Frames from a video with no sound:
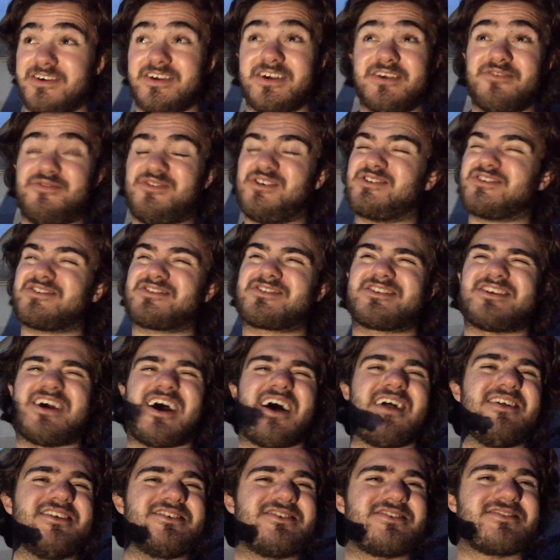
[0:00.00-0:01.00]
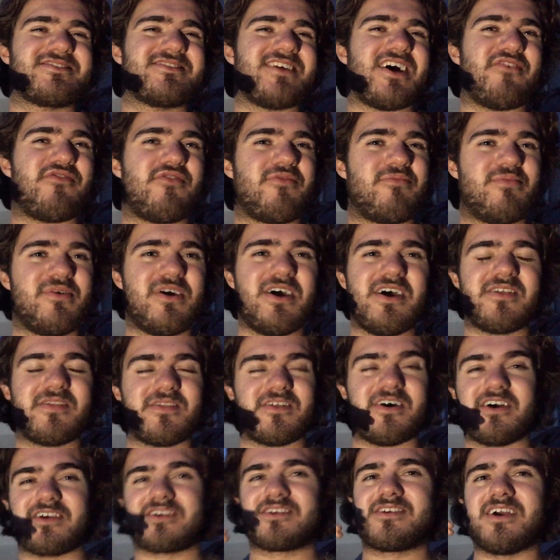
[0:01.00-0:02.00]
If you just challenge yourself a bit,
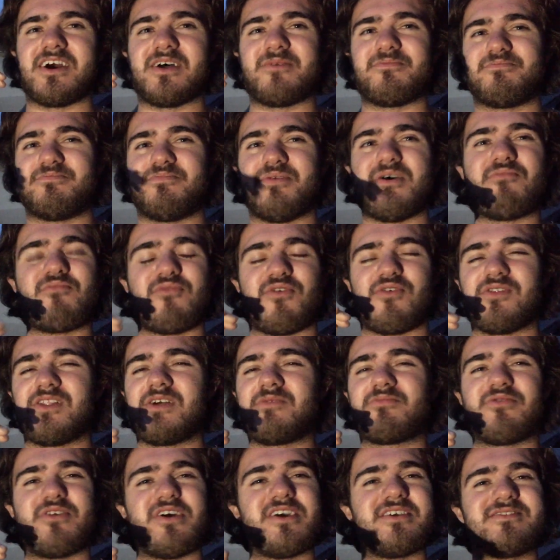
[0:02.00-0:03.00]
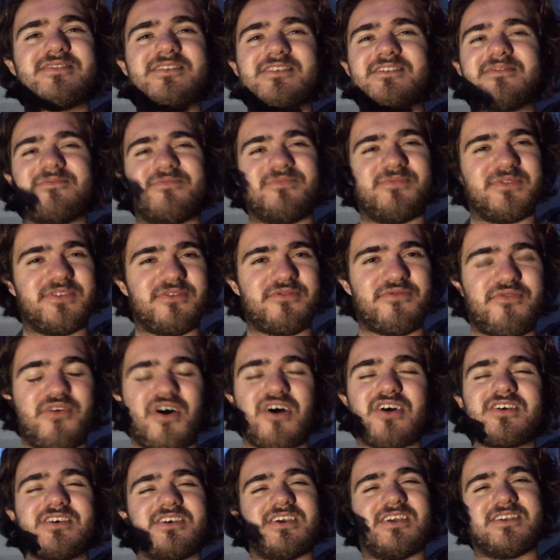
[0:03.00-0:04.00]
like get a bit more liberated,
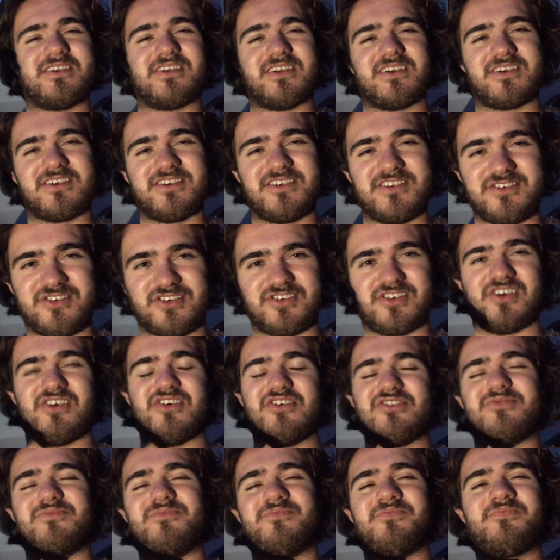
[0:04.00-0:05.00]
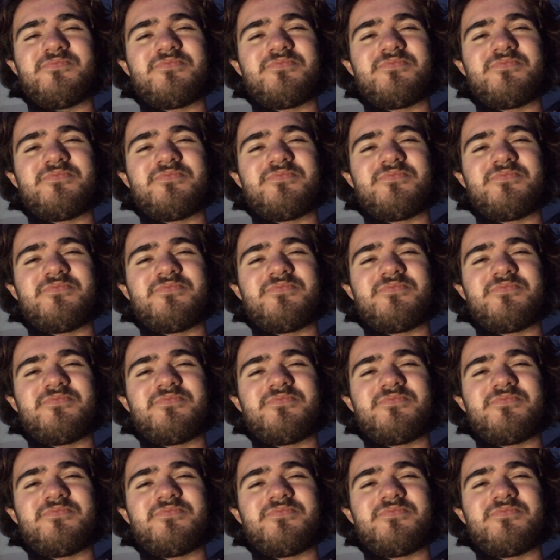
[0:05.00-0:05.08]
fucking good.